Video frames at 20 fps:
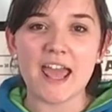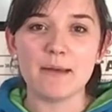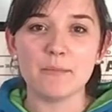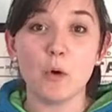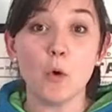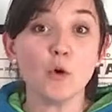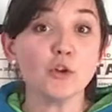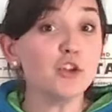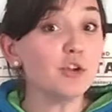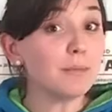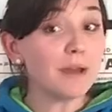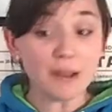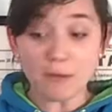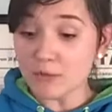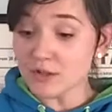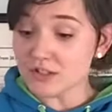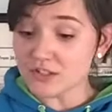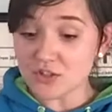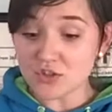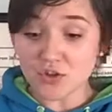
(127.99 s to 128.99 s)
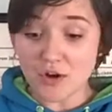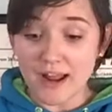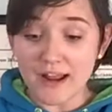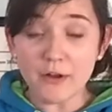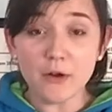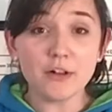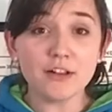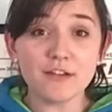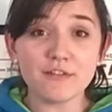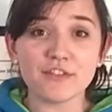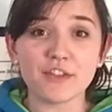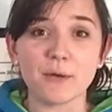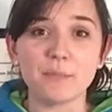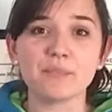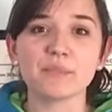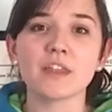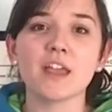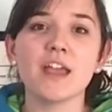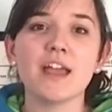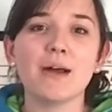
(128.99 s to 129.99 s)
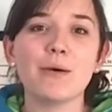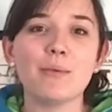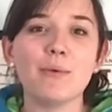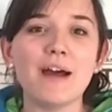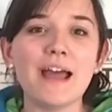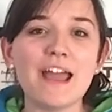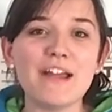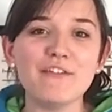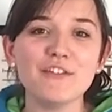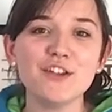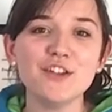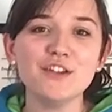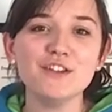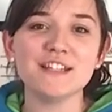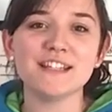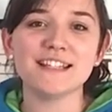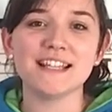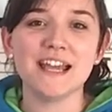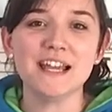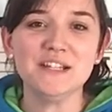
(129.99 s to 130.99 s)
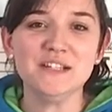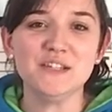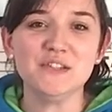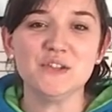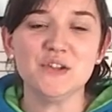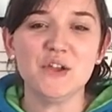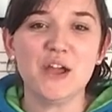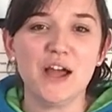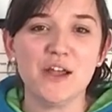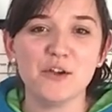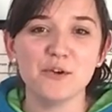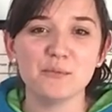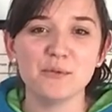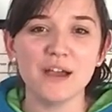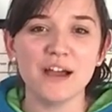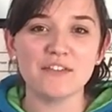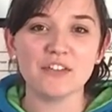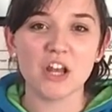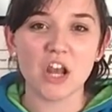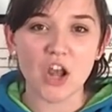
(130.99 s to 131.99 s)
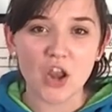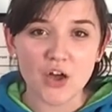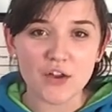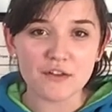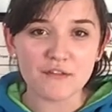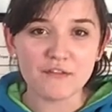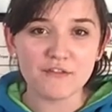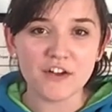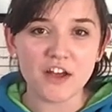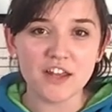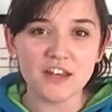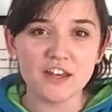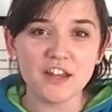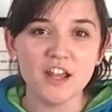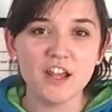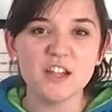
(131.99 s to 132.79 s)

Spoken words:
Or you might want to try all of them. Whatever you decide to do, I hope you have a lot of fun.